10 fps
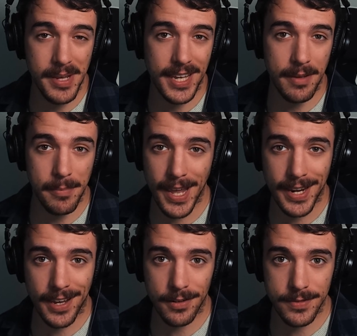and making
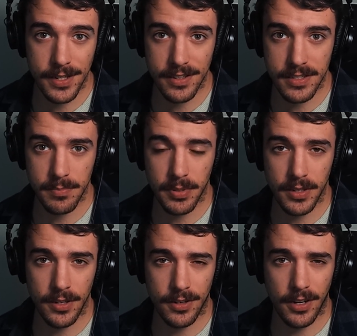man out of dust,
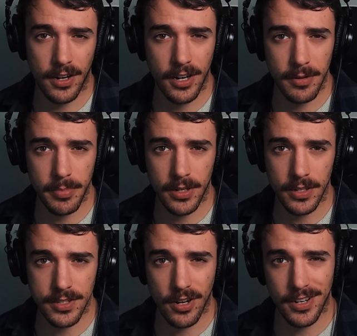but you're hung up
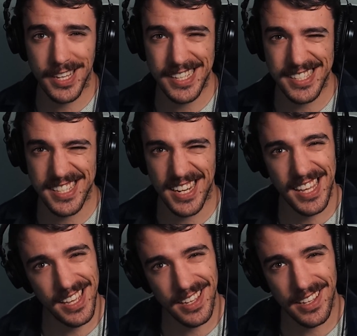on a talking
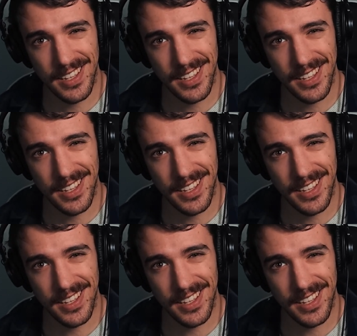snake?